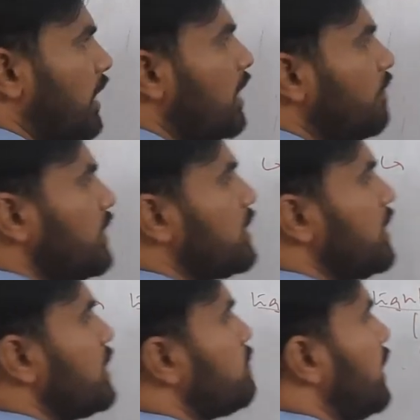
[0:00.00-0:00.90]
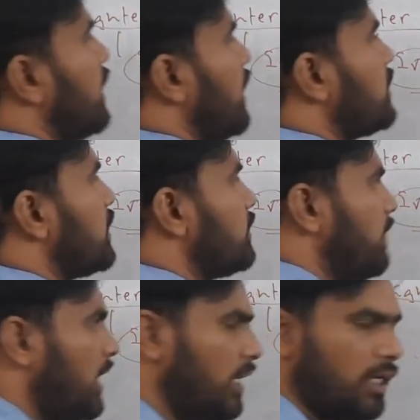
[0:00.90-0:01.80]
working with these materials is
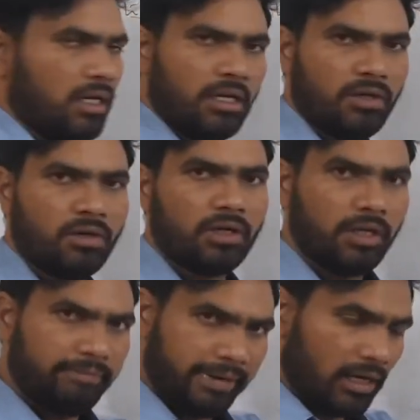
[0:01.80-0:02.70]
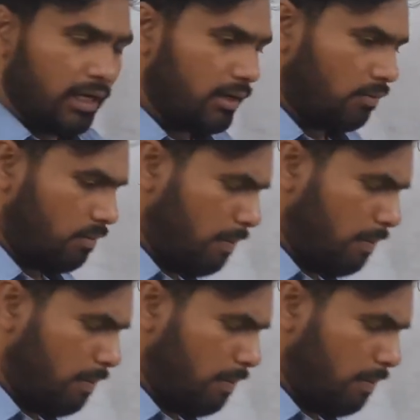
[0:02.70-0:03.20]
very difficult.